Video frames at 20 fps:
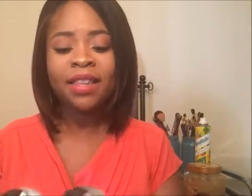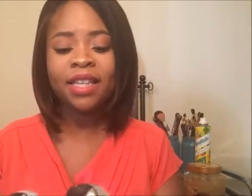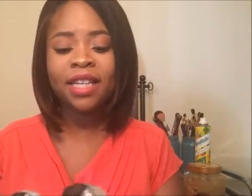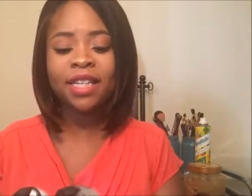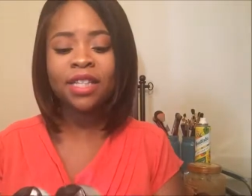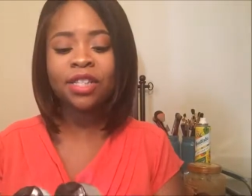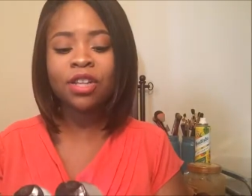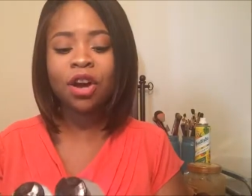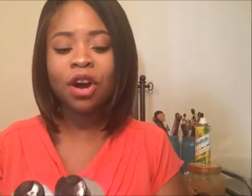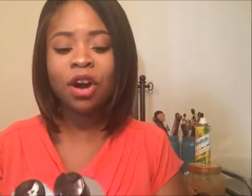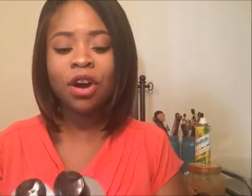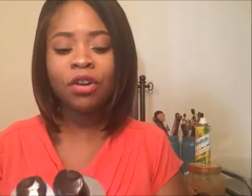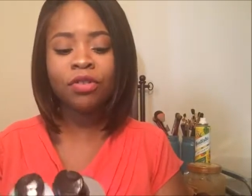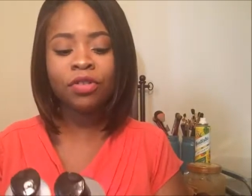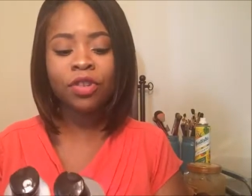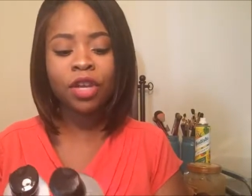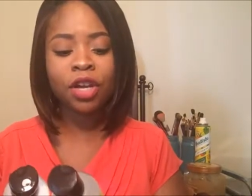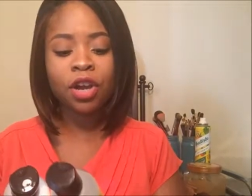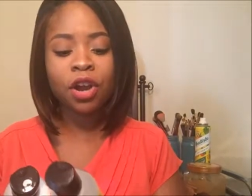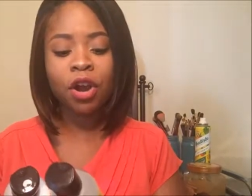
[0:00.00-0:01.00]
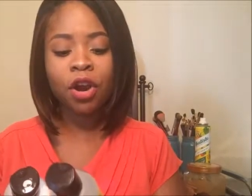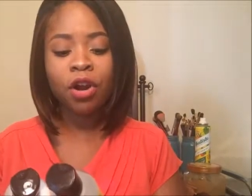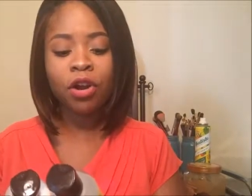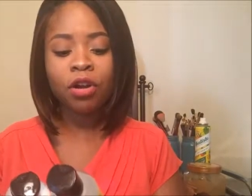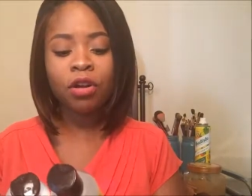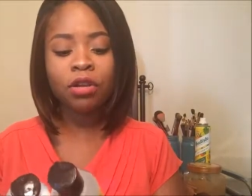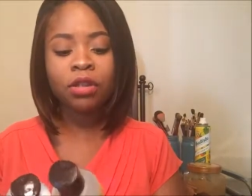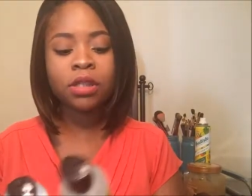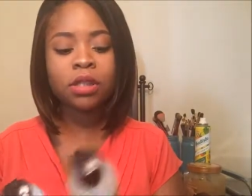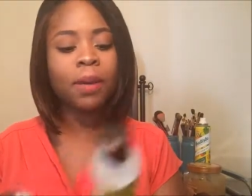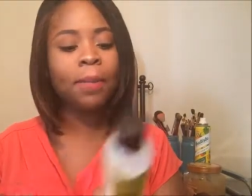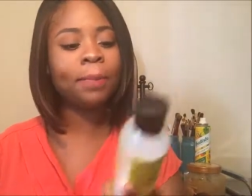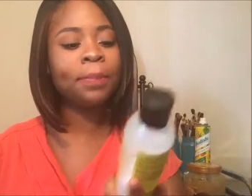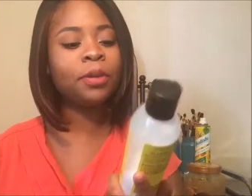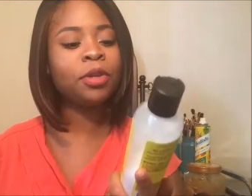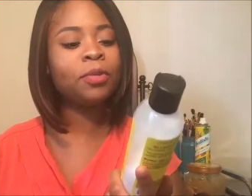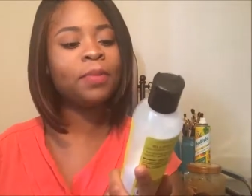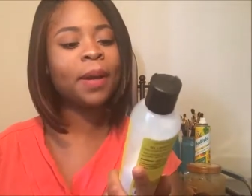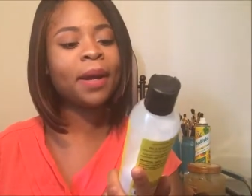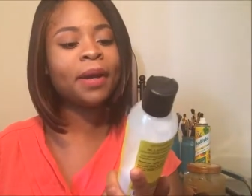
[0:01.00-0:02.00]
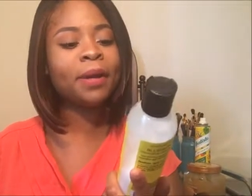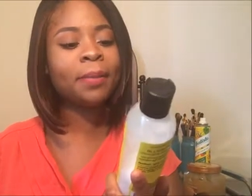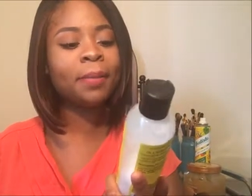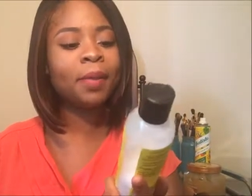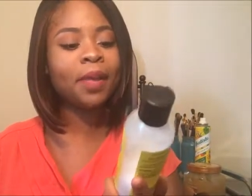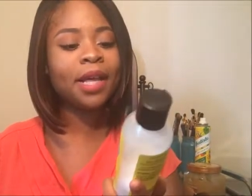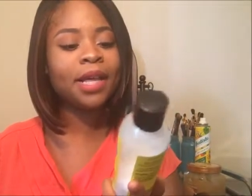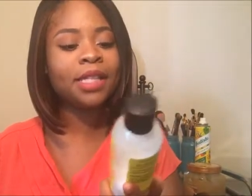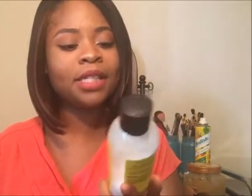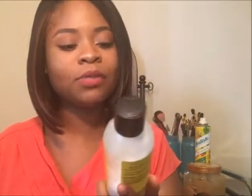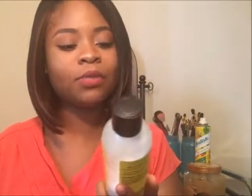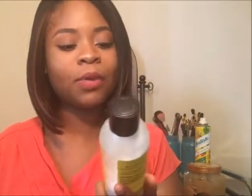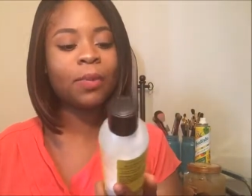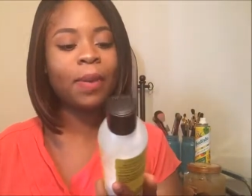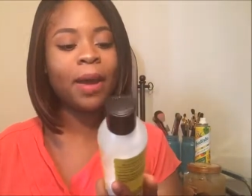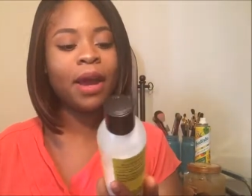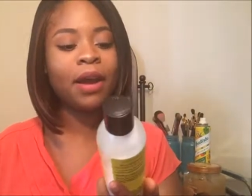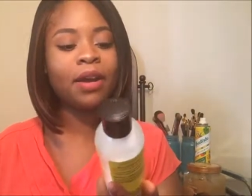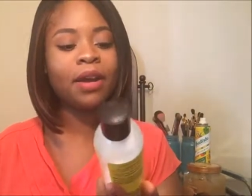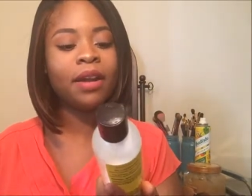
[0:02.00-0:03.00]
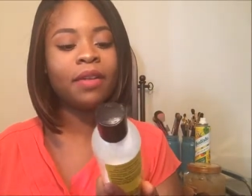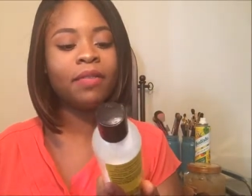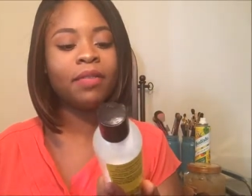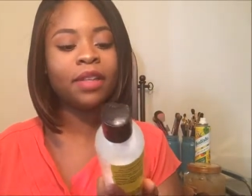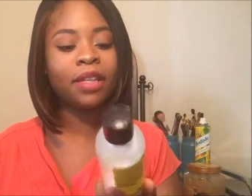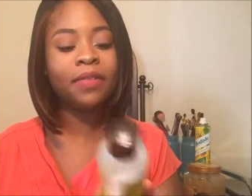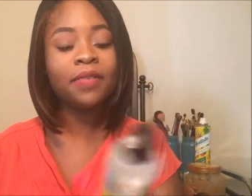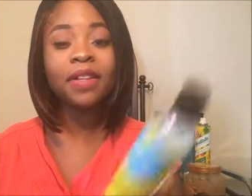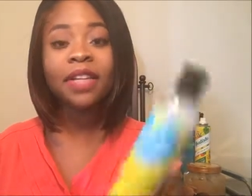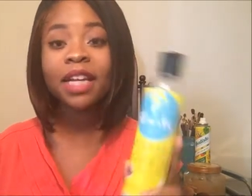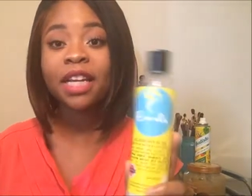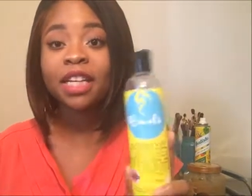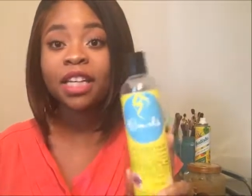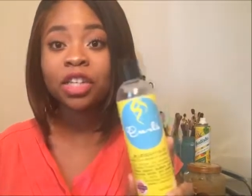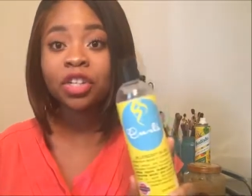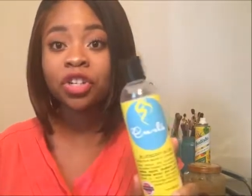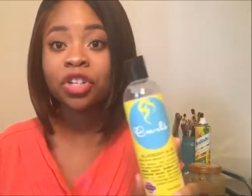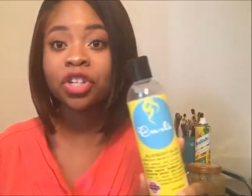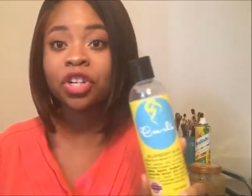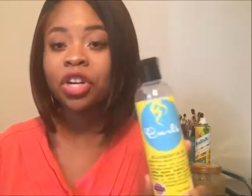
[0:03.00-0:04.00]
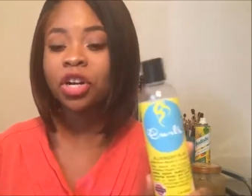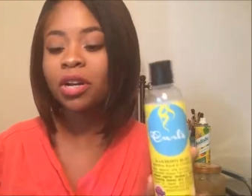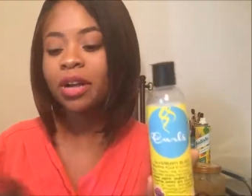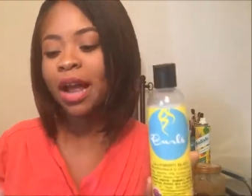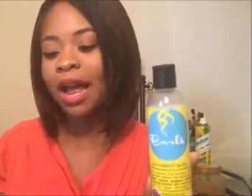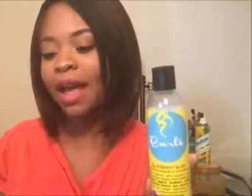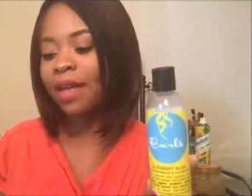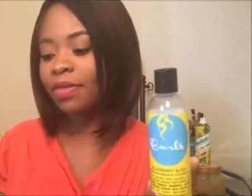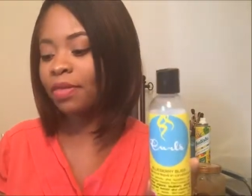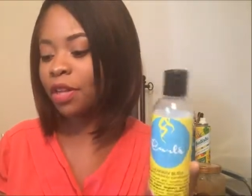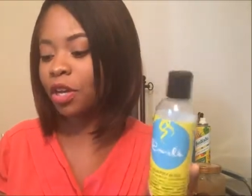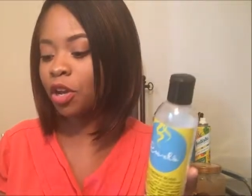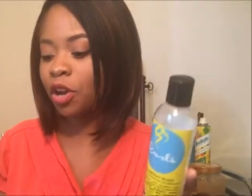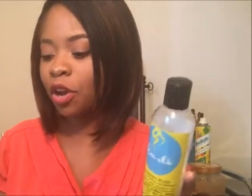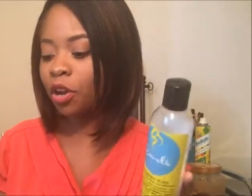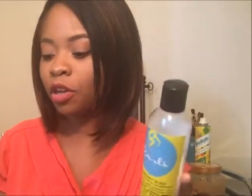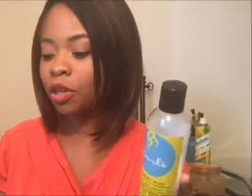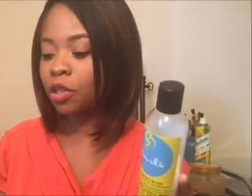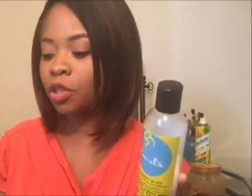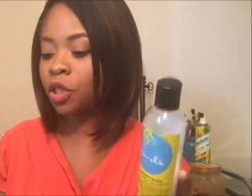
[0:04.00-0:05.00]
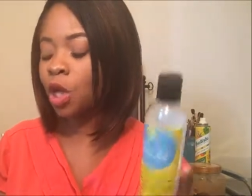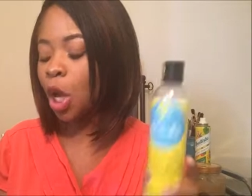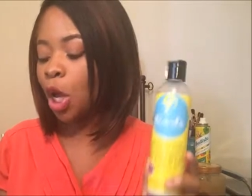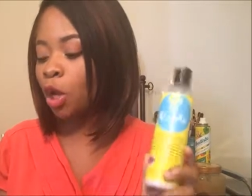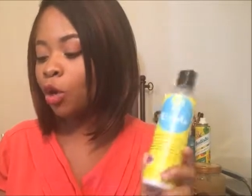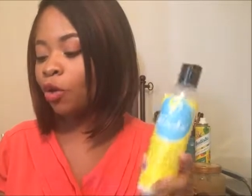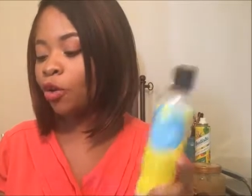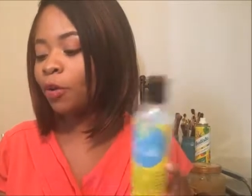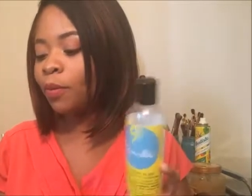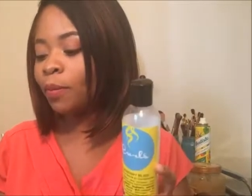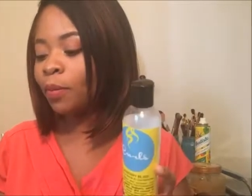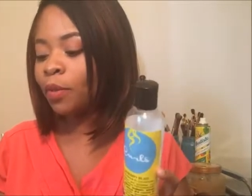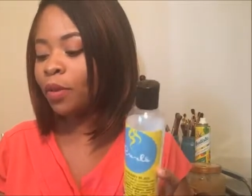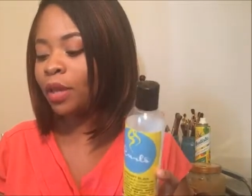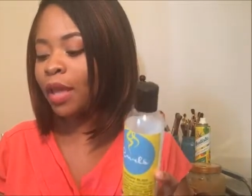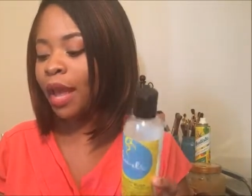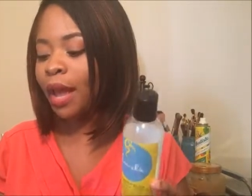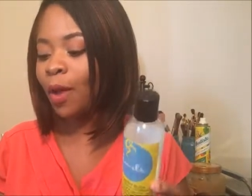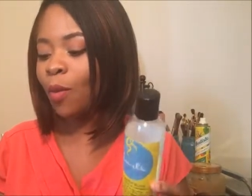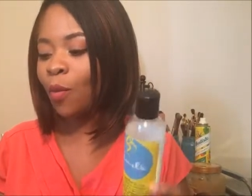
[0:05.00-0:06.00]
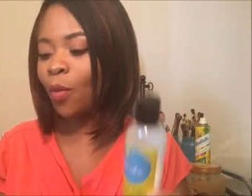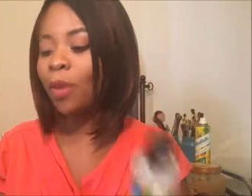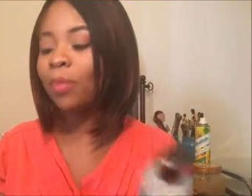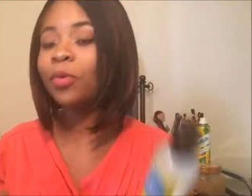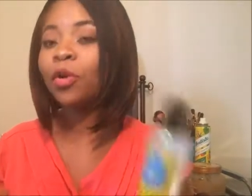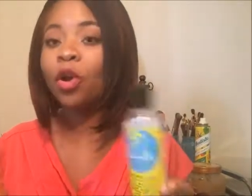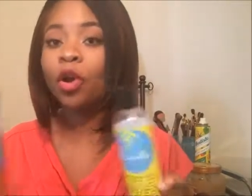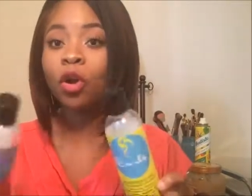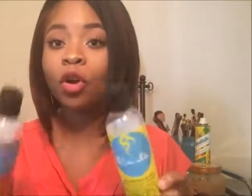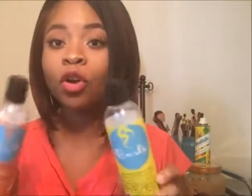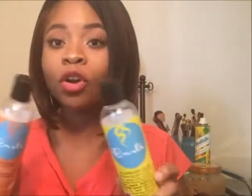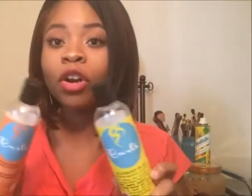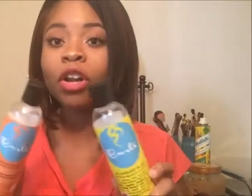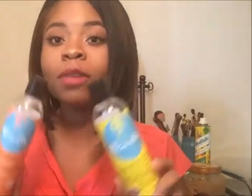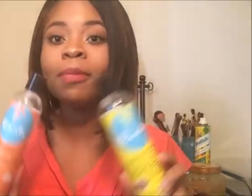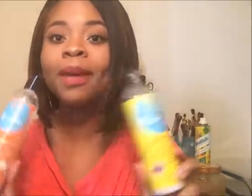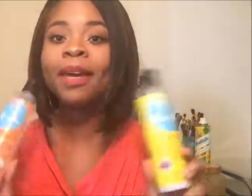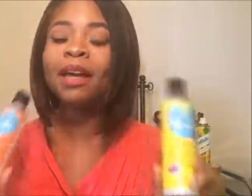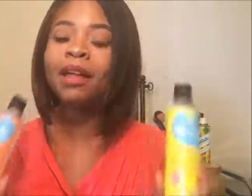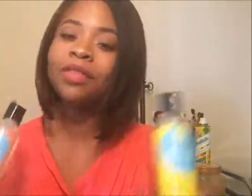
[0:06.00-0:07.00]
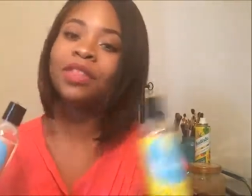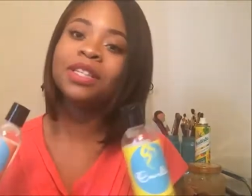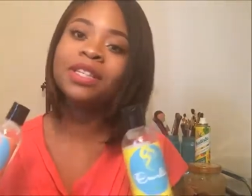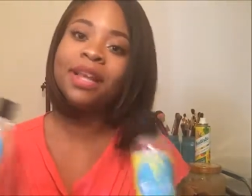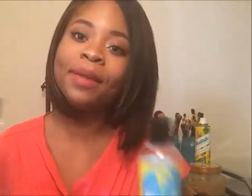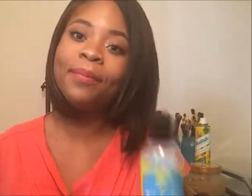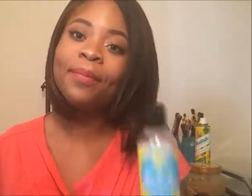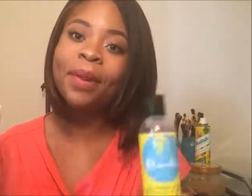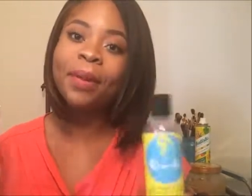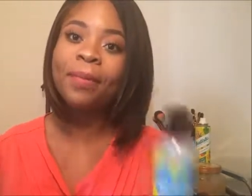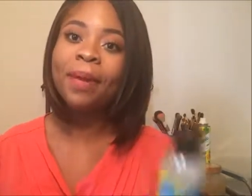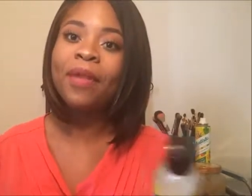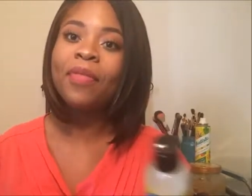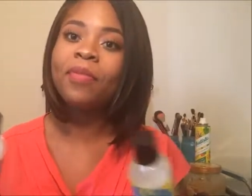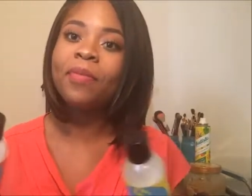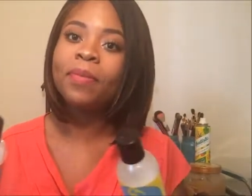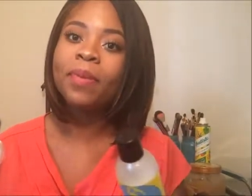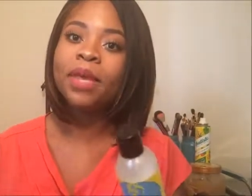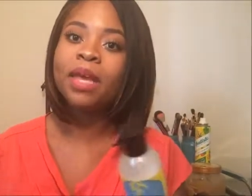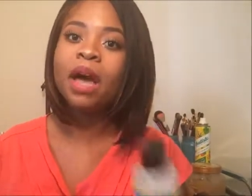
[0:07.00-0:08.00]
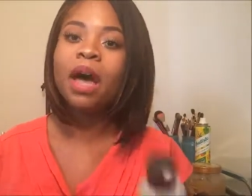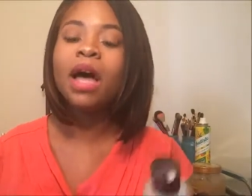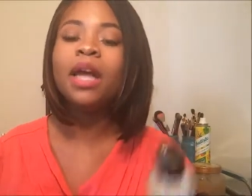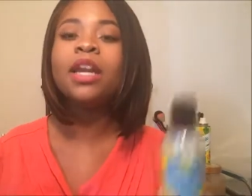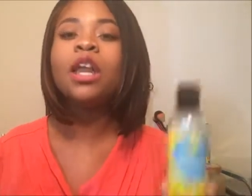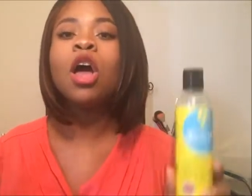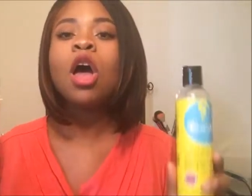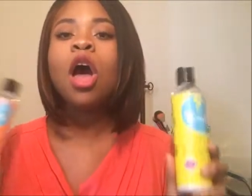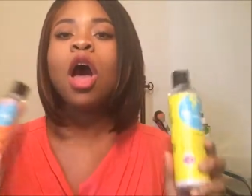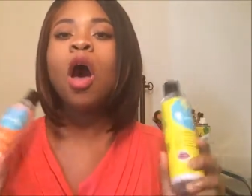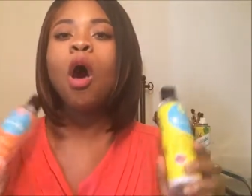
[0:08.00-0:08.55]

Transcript: These are the Curls Blueberry Bliss Reparative Leave-In Conditioner and the Curls Cream Brulee Whip Curl Cream. I got these at Bed Bath & Beyond.